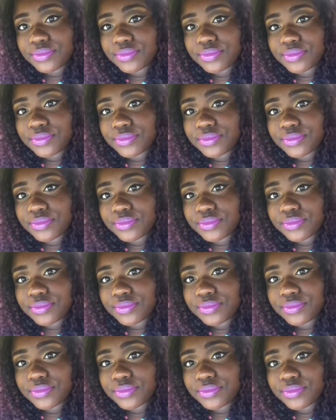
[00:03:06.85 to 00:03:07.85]

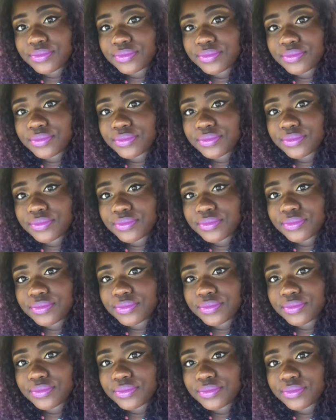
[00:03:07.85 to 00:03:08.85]

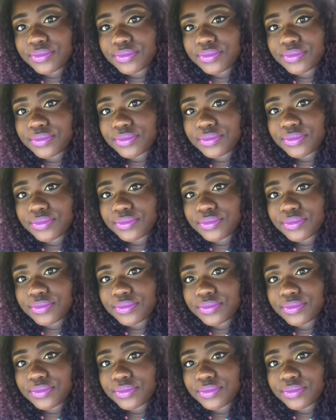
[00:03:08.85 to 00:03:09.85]

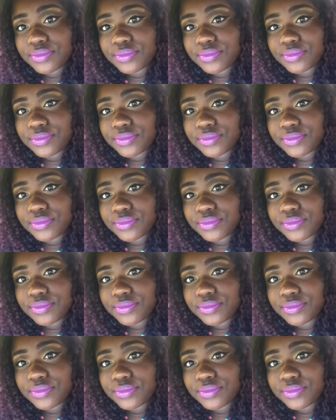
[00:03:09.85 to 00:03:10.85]

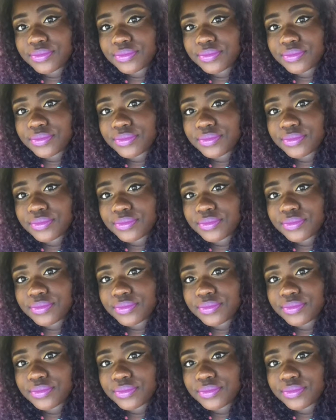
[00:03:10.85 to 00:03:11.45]
[no speech]